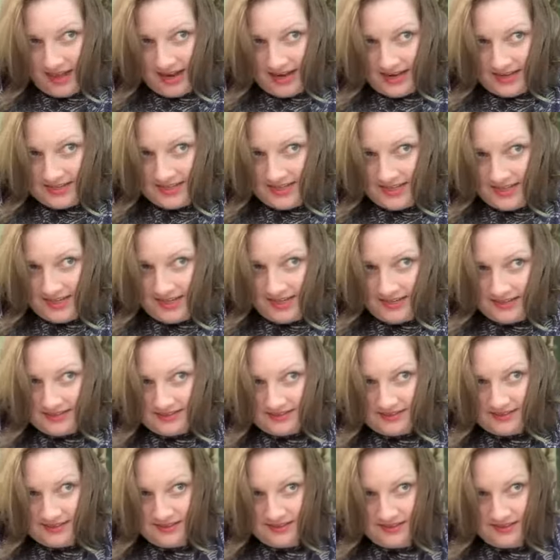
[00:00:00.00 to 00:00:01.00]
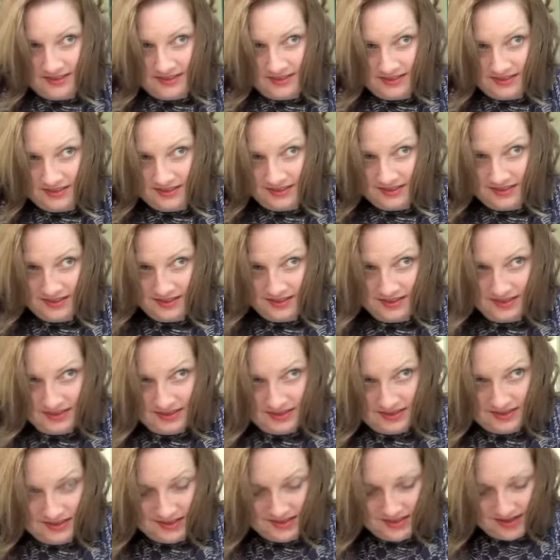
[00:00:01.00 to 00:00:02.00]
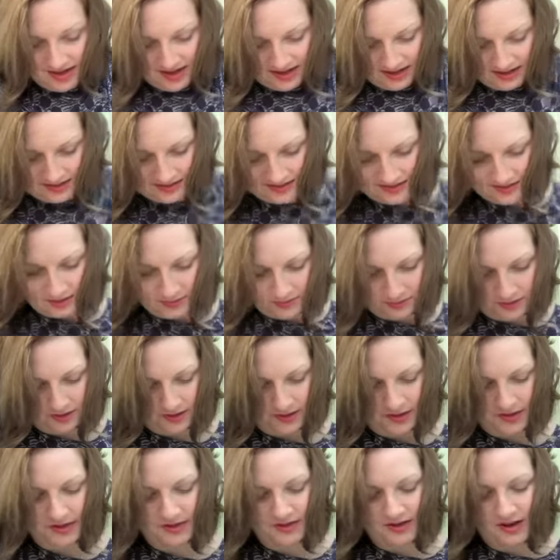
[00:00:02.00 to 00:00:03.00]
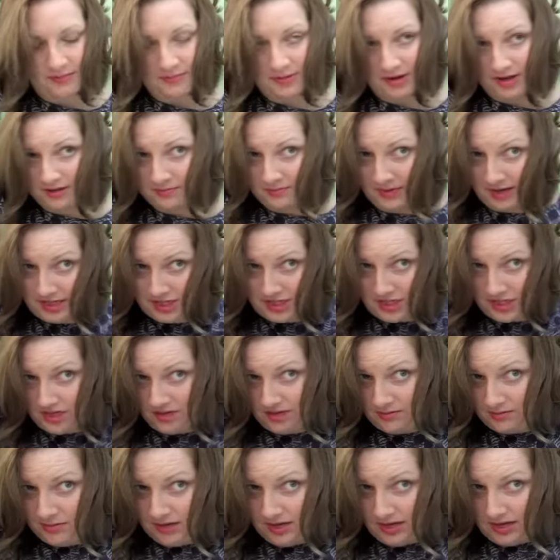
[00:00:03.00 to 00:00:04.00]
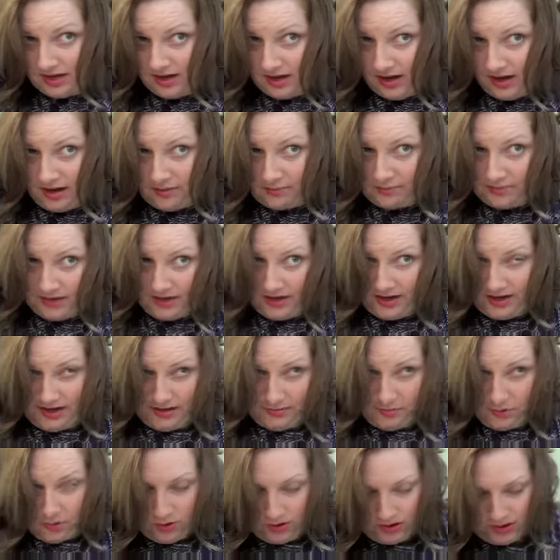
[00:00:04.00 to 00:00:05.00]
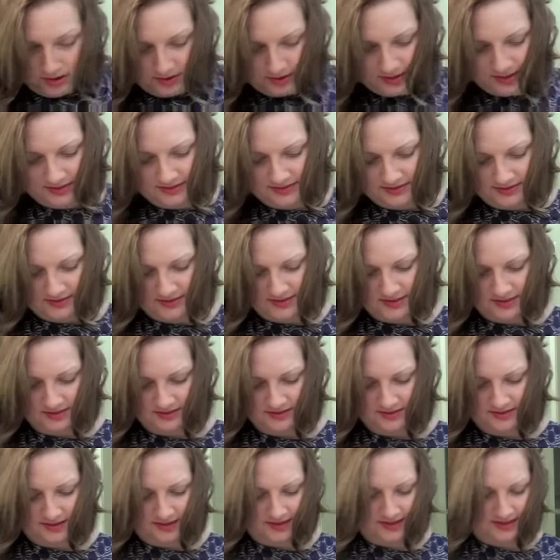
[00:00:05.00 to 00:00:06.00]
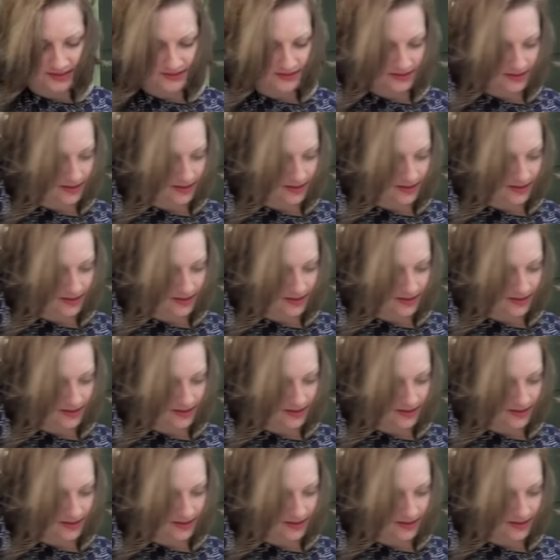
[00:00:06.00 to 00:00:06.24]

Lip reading: light tease, not so worried about my chin being up anymore because it's just, like I